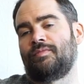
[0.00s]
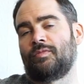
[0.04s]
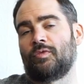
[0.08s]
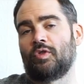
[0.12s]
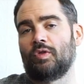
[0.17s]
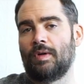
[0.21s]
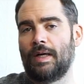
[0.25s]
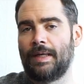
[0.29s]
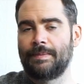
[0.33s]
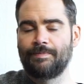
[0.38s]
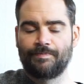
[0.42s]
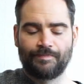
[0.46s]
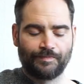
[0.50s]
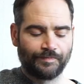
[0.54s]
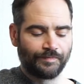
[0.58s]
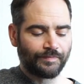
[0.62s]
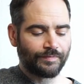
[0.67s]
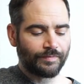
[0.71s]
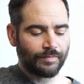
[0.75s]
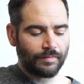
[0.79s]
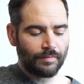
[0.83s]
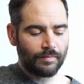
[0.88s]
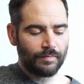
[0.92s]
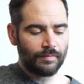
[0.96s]
Right?
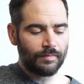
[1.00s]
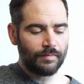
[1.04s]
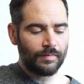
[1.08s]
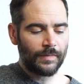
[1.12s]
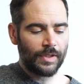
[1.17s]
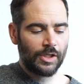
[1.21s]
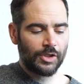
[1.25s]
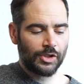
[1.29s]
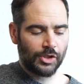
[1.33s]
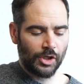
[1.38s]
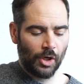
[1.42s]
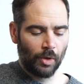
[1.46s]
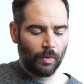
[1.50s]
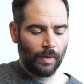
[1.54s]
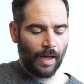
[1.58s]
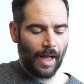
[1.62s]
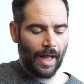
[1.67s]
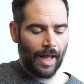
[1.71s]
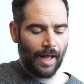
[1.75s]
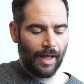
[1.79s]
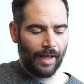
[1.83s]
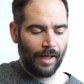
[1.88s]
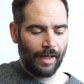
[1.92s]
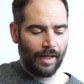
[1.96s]
So,
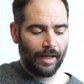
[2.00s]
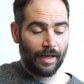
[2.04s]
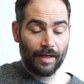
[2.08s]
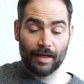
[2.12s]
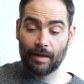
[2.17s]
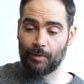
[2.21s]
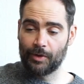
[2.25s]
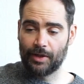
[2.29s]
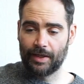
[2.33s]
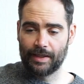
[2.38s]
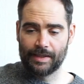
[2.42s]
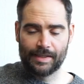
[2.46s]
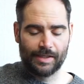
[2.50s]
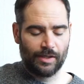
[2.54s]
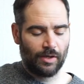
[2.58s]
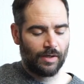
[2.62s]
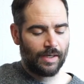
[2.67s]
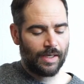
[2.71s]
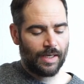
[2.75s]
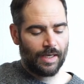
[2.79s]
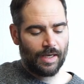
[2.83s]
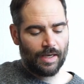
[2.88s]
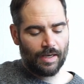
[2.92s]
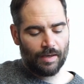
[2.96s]
a couple things here.
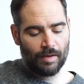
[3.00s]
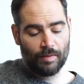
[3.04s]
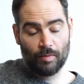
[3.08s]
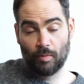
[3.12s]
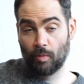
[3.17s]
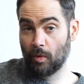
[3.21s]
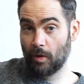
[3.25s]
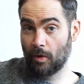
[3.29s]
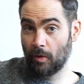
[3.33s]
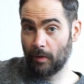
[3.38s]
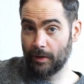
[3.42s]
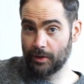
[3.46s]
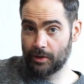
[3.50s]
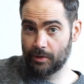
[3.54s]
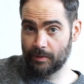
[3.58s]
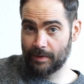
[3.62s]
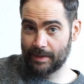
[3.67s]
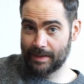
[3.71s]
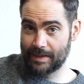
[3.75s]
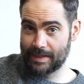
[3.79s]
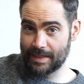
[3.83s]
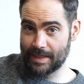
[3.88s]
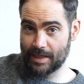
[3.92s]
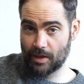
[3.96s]
We're going to a
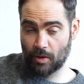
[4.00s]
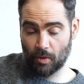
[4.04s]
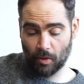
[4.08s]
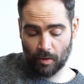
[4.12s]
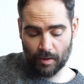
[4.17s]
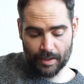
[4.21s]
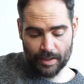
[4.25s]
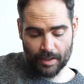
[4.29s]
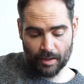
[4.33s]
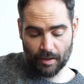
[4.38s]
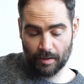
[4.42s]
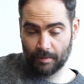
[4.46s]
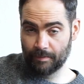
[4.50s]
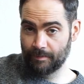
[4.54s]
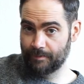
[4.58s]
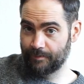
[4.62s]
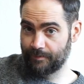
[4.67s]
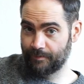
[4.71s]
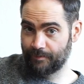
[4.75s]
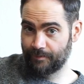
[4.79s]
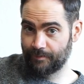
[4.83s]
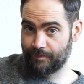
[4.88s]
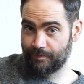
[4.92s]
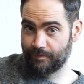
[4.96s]
D chord here,
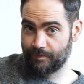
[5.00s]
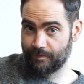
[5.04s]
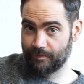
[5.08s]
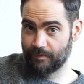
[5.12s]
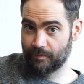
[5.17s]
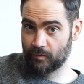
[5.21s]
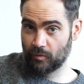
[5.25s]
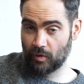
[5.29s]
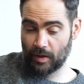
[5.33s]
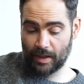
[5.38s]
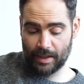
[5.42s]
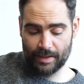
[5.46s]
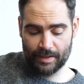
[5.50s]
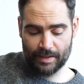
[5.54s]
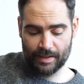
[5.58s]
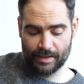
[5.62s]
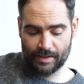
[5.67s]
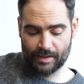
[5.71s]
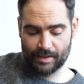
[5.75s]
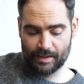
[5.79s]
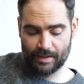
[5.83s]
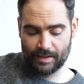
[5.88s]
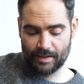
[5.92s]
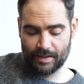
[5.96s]
right?
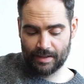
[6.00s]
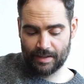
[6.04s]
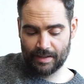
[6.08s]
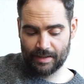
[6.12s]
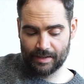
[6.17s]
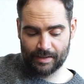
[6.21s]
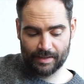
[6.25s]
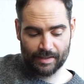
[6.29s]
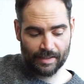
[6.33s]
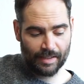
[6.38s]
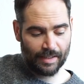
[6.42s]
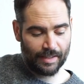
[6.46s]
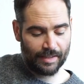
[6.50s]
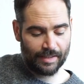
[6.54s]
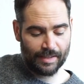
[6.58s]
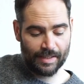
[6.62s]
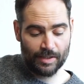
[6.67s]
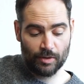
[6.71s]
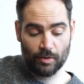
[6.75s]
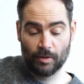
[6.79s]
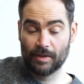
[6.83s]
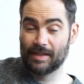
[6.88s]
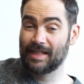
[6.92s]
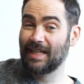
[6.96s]
This D
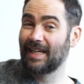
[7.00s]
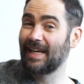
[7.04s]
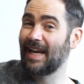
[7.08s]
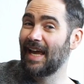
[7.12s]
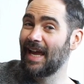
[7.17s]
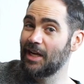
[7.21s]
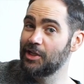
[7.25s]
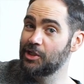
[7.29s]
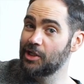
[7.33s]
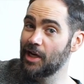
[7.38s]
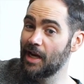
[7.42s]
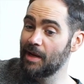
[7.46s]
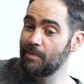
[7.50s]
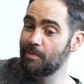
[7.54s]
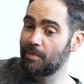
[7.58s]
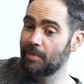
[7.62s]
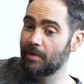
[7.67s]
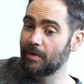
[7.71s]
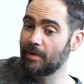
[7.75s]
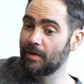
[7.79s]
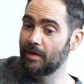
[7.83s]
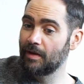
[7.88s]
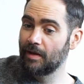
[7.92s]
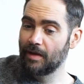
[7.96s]
chord is like an A shape,
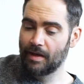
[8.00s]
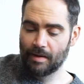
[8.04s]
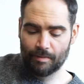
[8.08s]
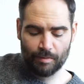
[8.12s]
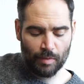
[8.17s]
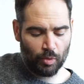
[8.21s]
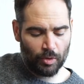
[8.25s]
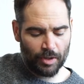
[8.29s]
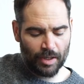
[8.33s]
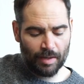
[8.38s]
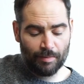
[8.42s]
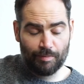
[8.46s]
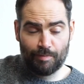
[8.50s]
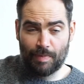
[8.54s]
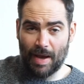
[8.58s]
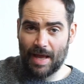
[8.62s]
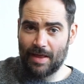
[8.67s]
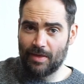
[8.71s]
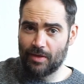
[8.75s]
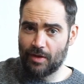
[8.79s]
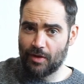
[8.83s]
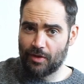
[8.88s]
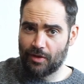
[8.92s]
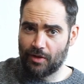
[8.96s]
but we're going to
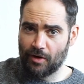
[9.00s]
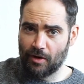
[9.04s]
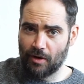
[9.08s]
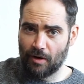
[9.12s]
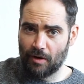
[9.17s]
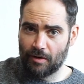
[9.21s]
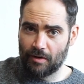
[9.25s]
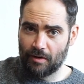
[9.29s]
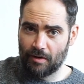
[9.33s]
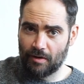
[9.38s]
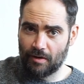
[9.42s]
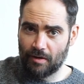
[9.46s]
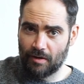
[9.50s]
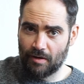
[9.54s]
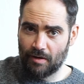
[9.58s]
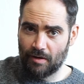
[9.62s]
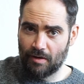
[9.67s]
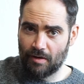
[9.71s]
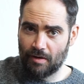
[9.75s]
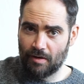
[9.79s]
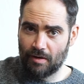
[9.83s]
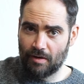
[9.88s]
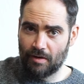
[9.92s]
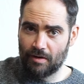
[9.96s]
bend the third
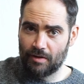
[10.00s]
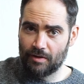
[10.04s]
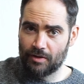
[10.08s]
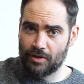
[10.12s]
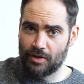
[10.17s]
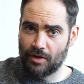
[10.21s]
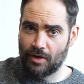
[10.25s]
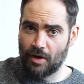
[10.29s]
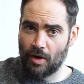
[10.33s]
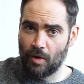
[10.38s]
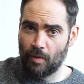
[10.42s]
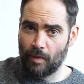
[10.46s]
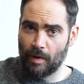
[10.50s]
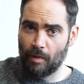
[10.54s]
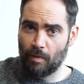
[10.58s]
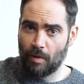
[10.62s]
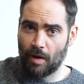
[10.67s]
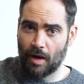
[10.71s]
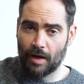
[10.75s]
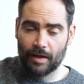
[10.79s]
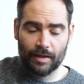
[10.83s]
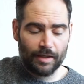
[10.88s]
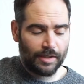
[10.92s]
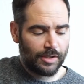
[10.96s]
to the note we
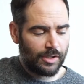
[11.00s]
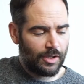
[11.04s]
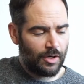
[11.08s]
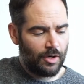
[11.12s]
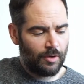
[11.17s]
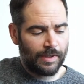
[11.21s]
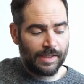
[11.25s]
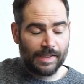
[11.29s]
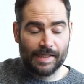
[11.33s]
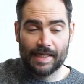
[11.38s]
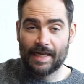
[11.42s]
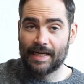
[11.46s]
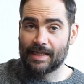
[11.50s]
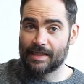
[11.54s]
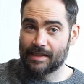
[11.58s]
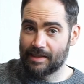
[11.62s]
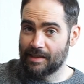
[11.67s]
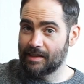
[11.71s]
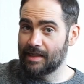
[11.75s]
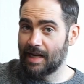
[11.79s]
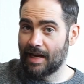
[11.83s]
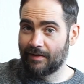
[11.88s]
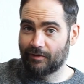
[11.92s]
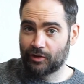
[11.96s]
want. Because the note is this,
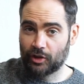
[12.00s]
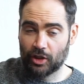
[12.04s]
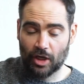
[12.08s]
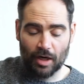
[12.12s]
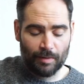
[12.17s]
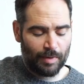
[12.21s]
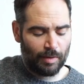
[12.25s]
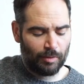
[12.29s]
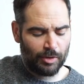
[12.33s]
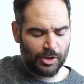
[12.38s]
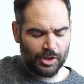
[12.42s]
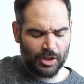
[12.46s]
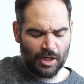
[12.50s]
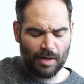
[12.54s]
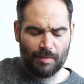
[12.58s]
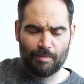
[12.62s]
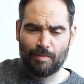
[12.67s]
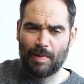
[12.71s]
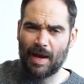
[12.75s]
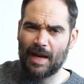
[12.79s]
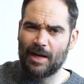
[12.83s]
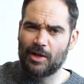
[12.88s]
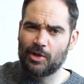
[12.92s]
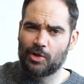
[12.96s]
F sharp, and we're just going to
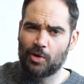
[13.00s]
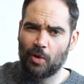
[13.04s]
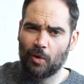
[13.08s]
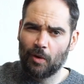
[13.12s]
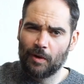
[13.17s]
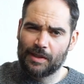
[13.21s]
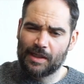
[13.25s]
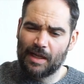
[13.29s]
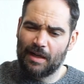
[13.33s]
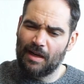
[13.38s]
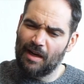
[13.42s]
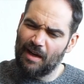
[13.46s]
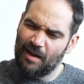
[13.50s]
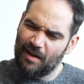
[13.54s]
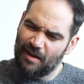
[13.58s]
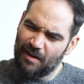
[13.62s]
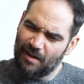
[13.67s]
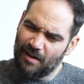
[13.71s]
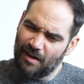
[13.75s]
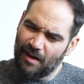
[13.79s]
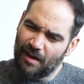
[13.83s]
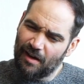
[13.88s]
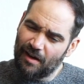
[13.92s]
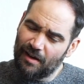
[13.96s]
bend towards it
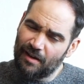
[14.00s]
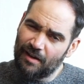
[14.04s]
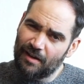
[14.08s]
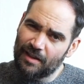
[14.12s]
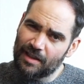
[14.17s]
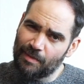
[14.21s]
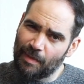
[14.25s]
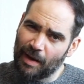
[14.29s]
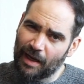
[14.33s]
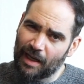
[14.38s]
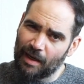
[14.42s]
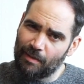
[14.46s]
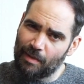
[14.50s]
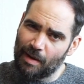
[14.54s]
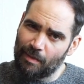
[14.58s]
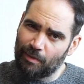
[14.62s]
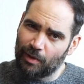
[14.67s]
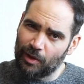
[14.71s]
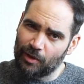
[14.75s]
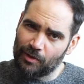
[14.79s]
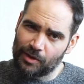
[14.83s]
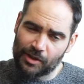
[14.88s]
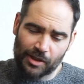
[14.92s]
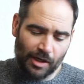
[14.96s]
to make it a bit
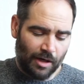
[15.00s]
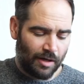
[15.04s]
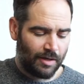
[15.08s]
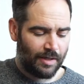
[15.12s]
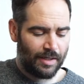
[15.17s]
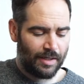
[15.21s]
bluesier.